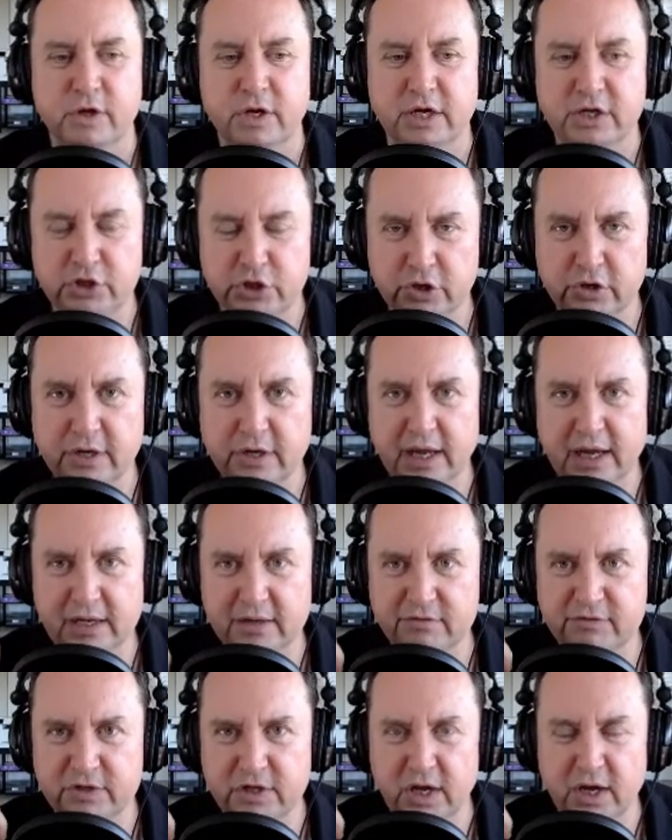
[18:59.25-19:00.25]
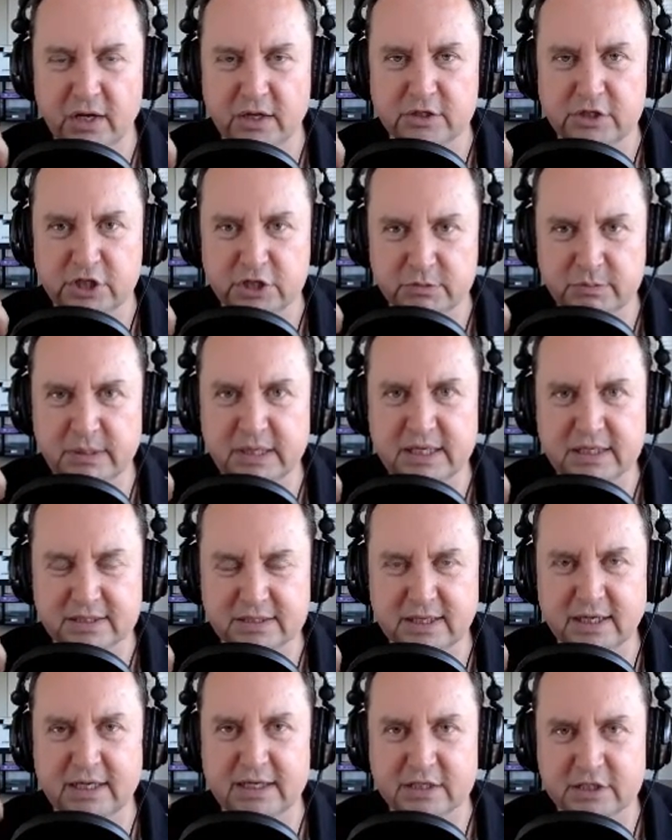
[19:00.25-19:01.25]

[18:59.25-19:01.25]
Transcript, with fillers: In your native tongue, just because they